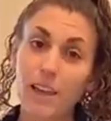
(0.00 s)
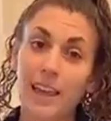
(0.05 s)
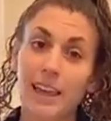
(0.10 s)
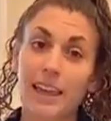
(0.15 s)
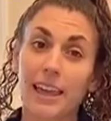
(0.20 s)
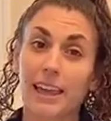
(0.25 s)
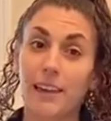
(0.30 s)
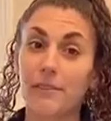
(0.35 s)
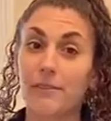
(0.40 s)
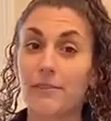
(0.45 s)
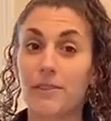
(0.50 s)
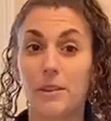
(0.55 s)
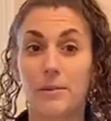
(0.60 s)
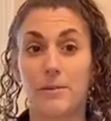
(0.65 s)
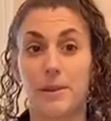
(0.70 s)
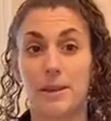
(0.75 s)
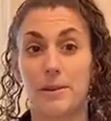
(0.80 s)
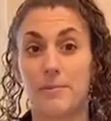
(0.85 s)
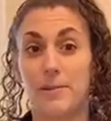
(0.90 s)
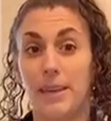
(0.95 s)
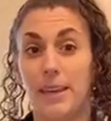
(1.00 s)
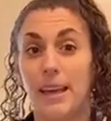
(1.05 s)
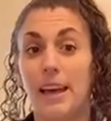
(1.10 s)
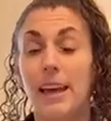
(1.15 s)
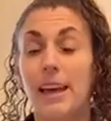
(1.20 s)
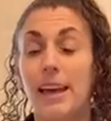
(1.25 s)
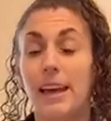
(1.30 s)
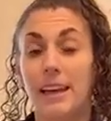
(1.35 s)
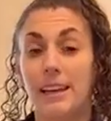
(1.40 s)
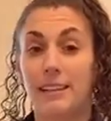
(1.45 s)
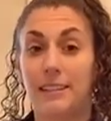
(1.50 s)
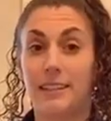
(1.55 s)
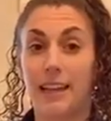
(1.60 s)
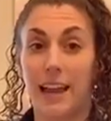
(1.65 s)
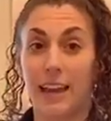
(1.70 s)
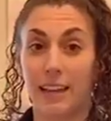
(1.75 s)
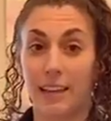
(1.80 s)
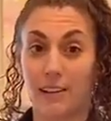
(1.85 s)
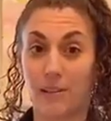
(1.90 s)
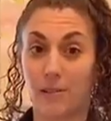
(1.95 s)
If the baby is
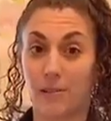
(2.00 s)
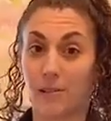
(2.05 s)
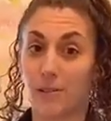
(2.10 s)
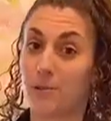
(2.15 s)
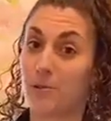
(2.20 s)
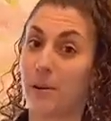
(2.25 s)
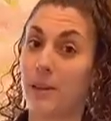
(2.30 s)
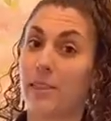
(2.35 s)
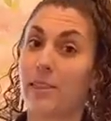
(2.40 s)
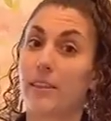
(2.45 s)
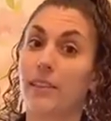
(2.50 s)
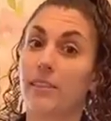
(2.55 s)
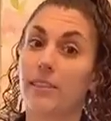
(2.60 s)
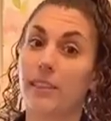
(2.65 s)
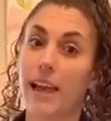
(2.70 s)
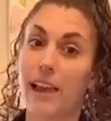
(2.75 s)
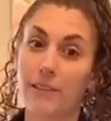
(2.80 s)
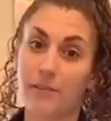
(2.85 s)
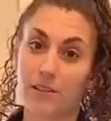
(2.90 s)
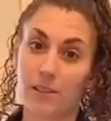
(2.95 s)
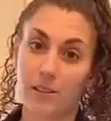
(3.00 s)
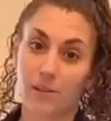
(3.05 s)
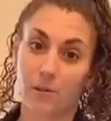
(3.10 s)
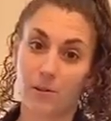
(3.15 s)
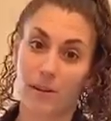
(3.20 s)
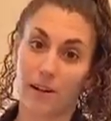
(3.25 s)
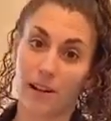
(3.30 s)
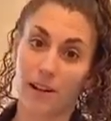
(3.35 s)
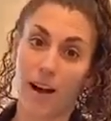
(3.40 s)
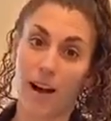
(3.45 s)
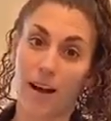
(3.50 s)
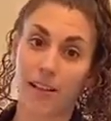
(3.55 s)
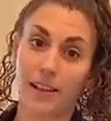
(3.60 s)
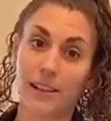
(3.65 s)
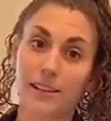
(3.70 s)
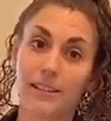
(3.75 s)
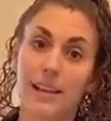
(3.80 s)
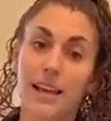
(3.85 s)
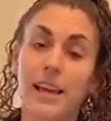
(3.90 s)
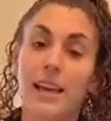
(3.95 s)
diagnosed with left torticollis,
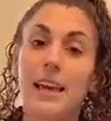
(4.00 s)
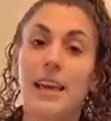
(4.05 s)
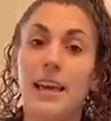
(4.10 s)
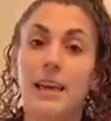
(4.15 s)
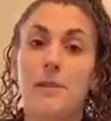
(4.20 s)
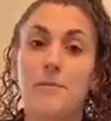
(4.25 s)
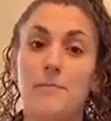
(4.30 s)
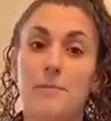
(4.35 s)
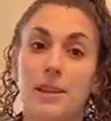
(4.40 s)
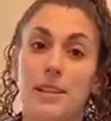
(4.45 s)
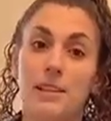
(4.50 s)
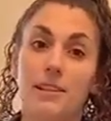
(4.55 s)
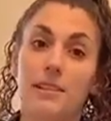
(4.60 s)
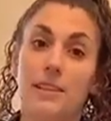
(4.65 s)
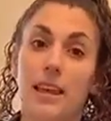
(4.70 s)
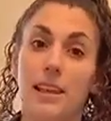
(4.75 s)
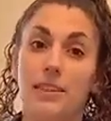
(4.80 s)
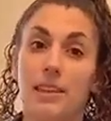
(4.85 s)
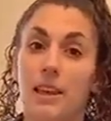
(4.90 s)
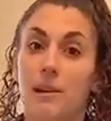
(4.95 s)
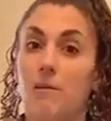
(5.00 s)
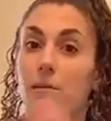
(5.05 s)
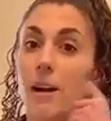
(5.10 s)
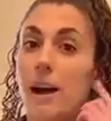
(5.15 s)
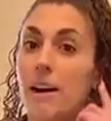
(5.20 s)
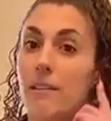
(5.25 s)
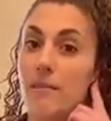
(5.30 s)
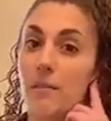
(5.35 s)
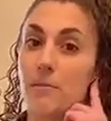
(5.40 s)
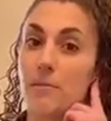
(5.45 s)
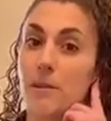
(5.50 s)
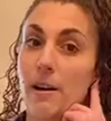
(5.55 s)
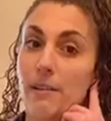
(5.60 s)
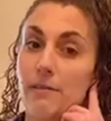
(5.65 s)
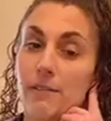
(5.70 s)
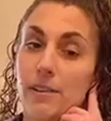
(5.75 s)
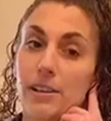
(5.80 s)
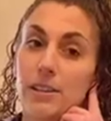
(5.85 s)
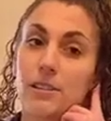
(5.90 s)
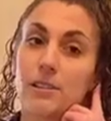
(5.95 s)
it means that they will have a
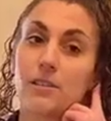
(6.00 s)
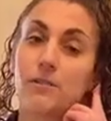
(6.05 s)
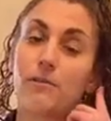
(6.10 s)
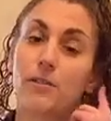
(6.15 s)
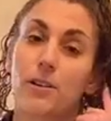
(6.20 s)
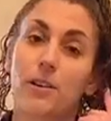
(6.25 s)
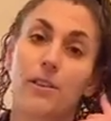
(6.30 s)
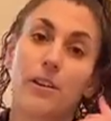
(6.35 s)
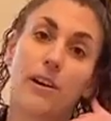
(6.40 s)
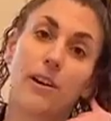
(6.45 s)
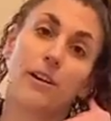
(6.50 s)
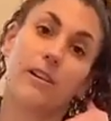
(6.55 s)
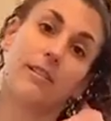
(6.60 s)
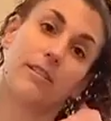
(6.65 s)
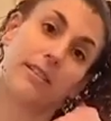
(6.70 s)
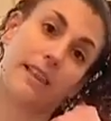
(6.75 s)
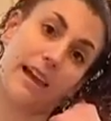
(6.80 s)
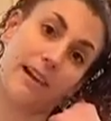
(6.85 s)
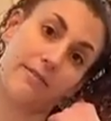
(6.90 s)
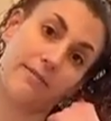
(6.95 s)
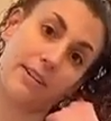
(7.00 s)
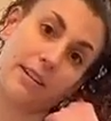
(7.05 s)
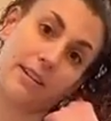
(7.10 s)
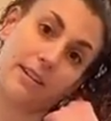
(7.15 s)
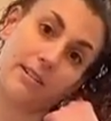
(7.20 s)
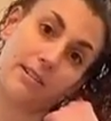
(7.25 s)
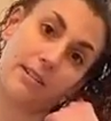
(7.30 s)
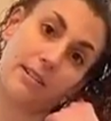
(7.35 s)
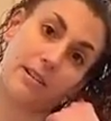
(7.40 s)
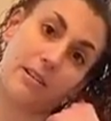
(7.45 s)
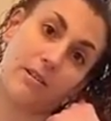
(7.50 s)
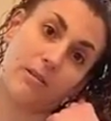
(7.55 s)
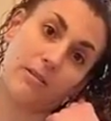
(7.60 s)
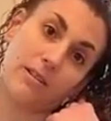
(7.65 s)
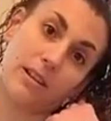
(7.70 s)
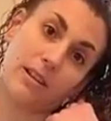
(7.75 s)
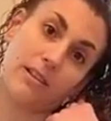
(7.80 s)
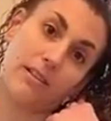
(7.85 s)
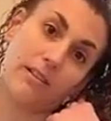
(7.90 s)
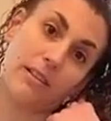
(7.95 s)
preference for their left ear to go to
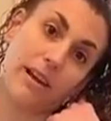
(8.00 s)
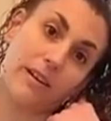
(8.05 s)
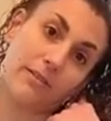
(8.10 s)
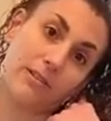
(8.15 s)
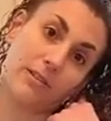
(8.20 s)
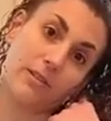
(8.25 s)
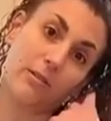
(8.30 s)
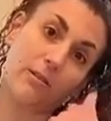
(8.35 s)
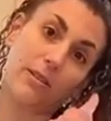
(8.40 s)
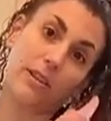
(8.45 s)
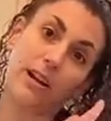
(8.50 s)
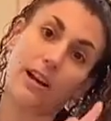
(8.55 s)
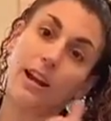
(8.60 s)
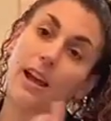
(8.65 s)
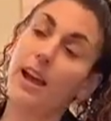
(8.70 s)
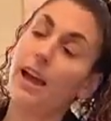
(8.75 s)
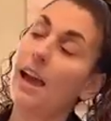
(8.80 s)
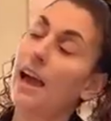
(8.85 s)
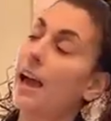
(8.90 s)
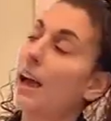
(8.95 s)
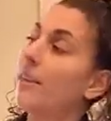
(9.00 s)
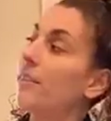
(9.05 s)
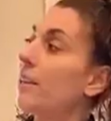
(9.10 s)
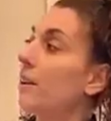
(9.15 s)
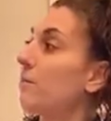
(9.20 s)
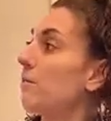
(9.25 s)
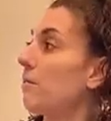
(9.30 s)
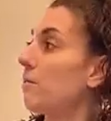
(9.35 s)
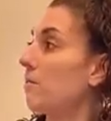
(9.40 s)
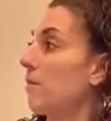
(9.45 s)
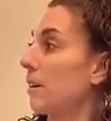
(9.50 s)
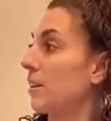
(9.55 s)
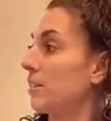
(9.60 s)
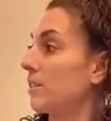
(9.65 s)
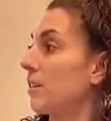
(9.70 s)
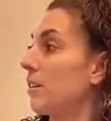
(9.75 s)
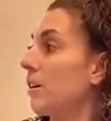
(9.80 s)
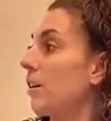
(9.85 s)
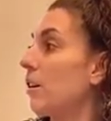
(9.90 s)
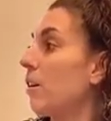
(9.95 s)
the left shoulder, and they will want
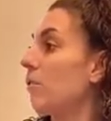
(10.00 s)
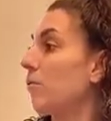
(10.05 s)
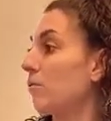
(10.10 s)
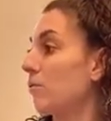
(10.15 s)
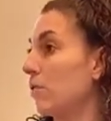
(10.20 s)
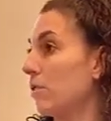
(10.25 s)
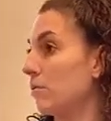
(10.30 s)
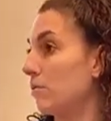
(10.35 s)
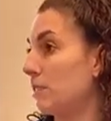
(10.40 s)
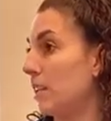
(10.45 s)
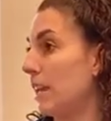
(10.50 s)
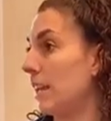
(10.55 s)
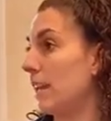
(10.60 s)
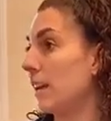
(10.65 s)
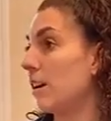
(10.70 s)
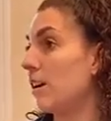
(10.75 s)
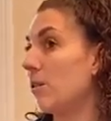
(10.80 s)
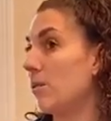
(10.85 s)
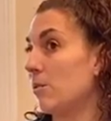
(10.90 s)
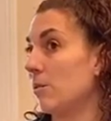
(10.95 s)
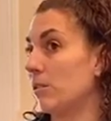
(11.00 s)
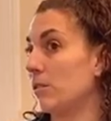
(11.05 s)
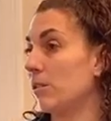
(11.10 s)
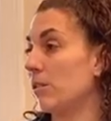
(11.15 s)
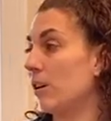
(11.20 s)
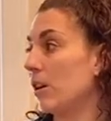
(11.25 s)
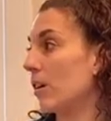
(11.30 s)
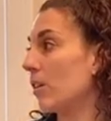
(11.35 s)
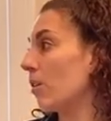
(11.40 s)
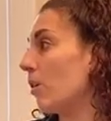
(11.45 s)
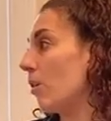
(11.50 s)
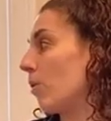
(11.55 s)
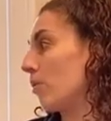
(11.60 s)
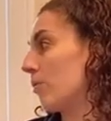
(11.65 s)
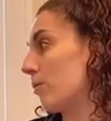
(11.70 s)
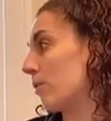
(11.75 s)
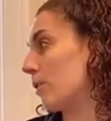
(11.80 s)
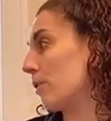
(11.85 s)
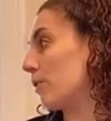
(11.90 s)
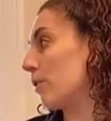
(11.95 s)
to rotate or look
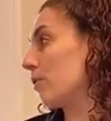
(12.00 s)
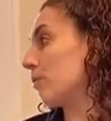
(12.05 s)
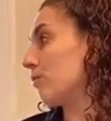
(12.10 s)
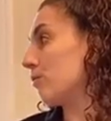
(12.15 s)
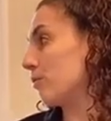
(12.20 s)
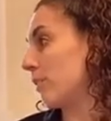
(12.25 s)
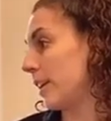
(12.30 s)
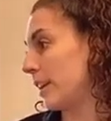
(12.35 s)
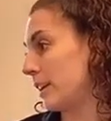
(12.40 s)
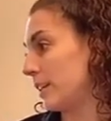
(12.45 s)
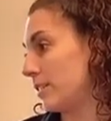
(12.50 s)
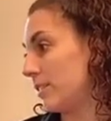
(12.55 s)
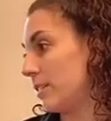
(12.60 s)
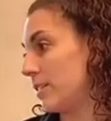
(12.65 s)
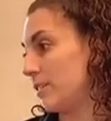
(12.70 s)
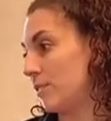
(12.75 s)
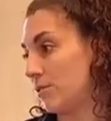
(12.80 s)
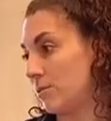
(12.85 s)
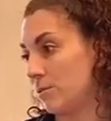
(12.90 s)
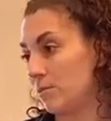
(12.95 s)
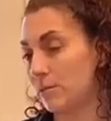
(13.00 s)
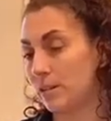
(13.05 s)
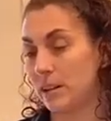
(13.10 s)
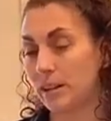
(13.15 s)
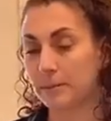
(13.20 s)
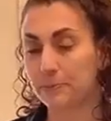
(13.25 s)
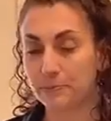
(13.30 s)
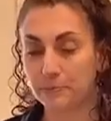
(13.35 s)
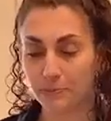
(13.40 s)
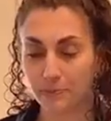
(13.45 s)
over their right shoulder.